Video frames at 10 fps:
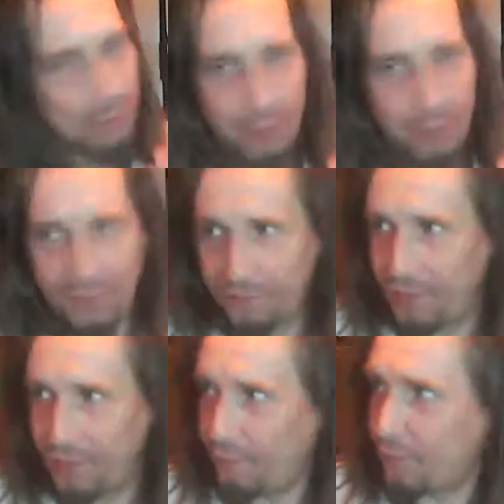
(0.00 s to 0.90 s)

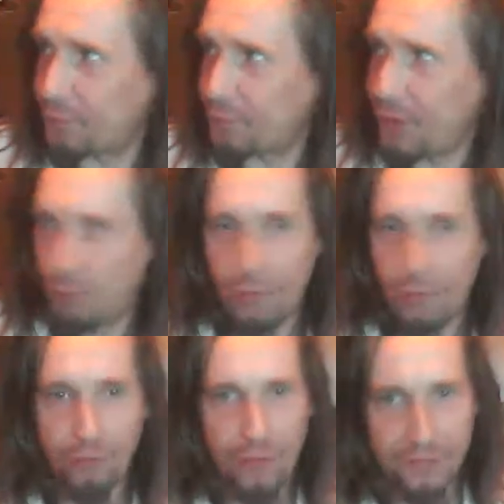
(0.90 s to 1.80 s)
if I was playing one
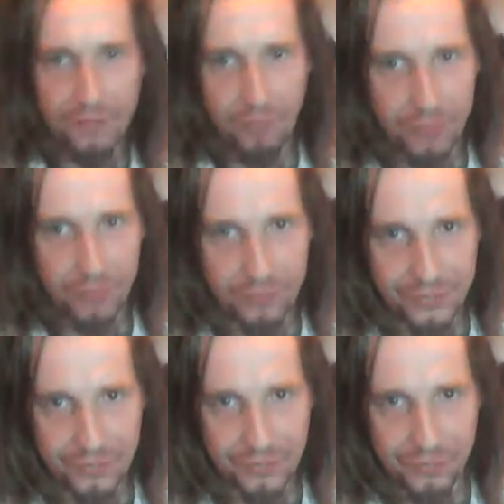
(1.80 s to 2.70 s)
or either, I don't
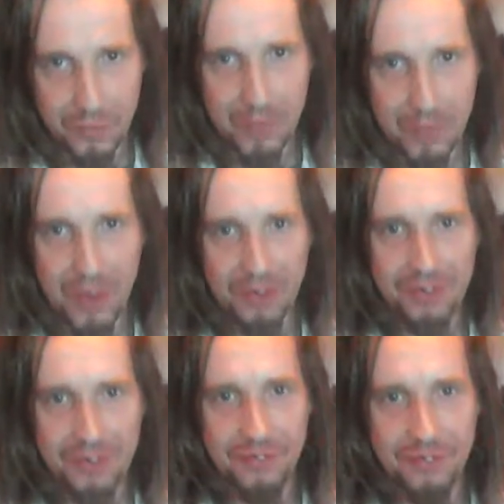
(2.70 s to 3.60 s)
deserve to be bashed
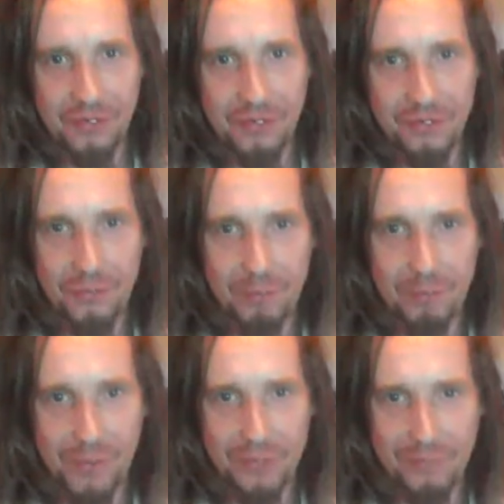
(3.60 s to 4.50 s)
just
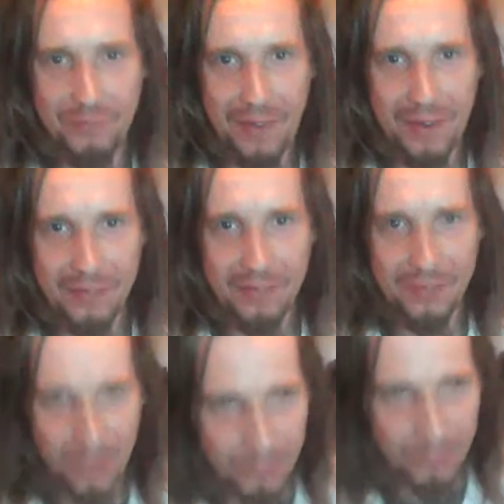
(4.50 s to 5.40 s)
because of that. It's
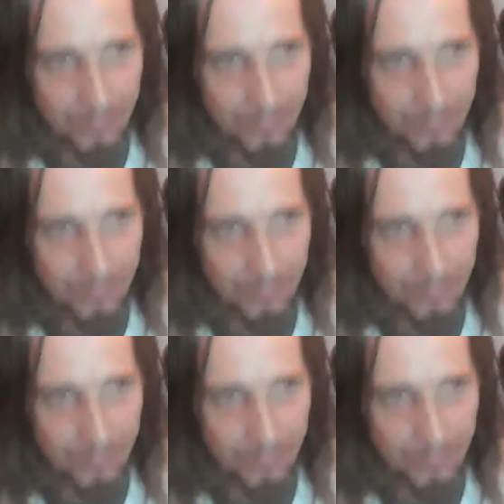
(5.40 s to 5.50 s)
like,